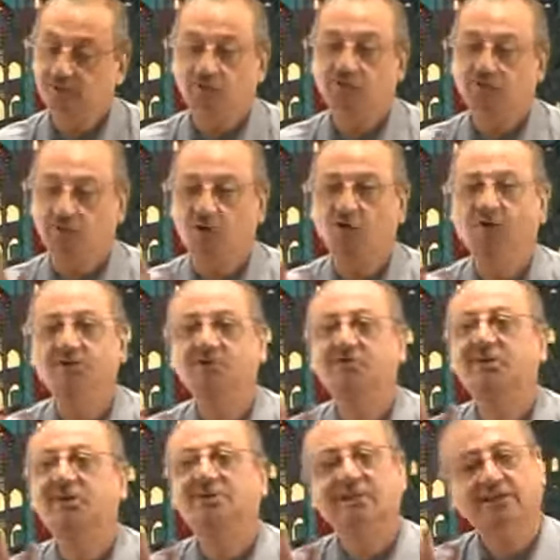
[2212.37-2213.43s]
The scholars
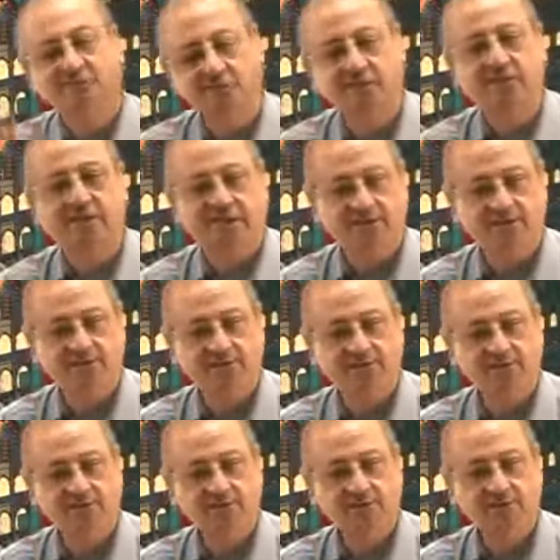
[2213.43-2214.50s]
will say three kinds,